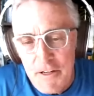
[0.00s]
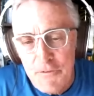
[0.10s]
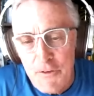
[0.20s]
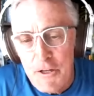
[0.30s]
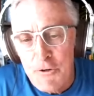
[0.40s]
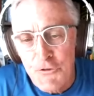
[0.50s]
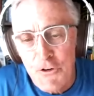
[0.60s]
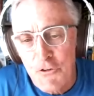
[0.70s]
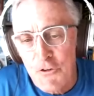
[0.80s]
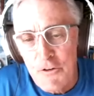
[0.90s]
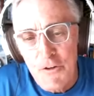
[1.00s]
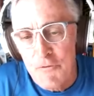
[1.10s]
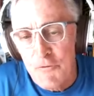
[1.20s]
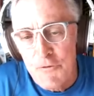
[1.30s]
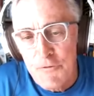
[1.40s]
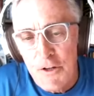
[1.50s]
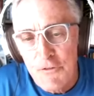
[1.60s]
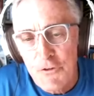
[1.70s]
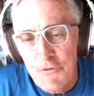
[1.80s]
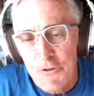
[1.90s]
at the intersection and
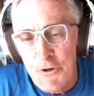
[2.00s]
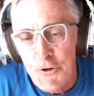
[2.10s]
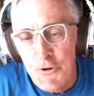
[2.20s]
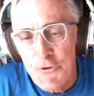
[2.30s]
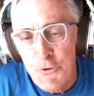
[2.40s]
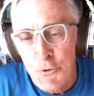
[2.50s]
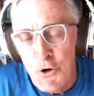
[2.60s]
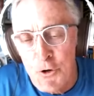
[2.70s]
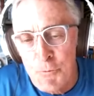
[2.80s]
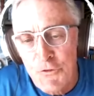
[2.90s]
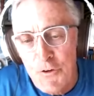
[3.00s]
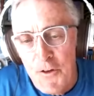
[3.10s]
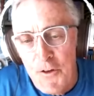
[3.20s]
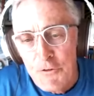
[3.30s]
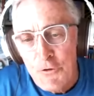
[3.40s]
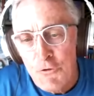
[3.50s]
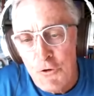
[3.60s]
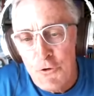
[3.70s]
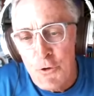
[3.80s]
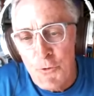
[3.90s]
that's near your two homes, so you can
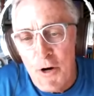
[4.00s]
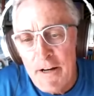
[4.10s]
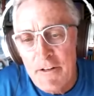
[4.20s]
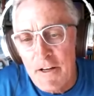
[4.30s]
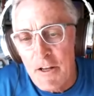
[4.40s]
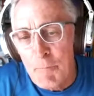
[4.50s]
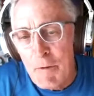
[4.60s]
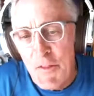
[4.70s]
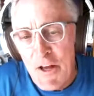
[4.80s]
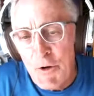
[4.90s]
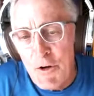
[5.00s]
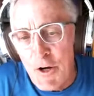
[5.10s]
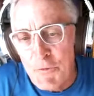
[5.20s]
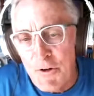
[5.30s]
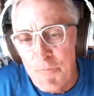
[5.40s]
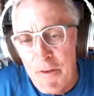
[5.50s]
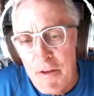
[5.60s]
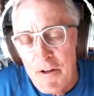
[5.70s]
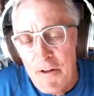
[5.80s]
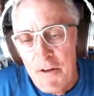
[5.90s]
do a ride together. Maybe that would help you
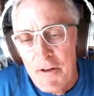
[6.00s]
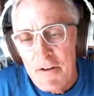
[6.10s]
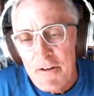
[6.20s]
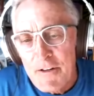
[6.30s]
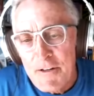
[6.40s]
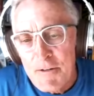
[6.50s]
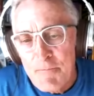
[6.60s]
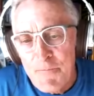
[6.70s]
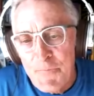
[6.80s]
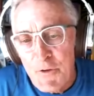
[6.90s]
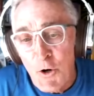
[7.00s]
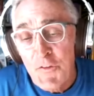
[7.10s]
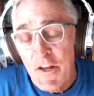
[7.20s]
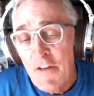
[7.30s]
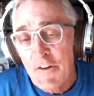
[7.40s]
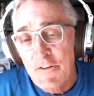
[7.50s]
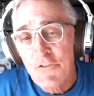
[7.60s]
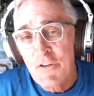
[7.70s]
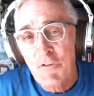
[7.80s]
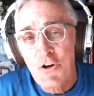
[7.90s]
um, or if the athlete doesn't
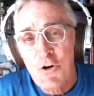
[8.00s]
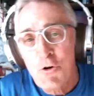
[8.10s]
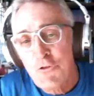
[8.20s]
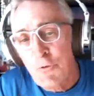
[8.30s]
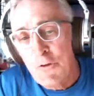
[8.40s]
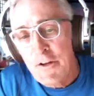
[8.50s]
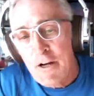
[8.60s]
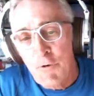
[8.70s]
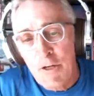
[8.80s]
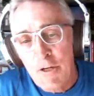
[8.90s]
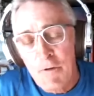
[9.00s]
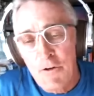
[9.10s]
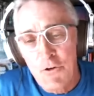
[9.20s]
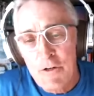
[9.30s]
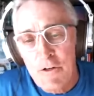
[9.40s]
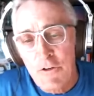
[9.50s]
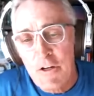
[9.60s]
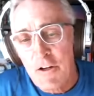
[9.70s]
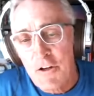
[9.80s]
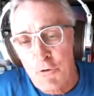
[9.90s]
have a coach, one thing I'll recommend doing is getting
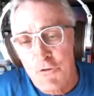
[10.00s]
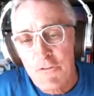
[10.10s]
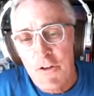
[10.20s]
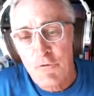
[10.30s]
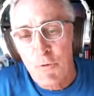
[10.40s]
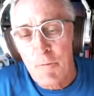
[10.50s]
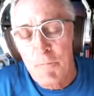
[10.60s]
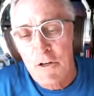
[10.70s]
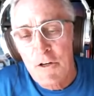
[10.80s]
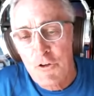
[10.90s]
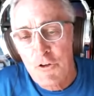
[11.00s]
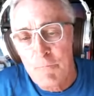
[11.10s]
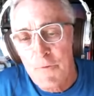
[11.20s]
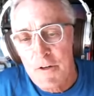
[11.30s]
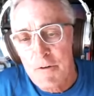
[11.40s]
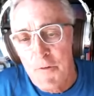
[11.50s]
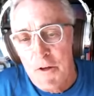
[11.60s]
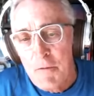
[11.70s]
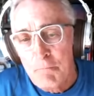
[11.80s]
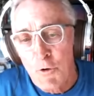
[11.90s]
a coach. That that's one of the biggest uh,
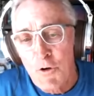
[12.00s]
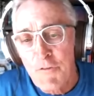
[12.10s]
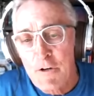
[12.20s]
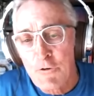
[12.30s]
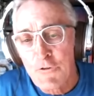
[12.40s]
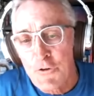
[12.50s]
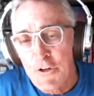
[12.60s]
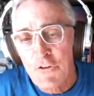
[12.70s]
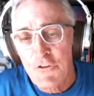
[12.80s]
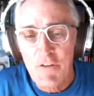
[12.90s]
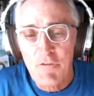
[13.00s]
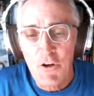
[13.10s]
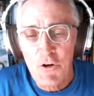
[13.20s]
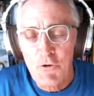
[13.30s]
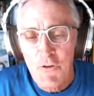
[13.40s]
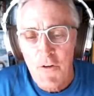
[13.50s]
motivators there is, is to have a coach.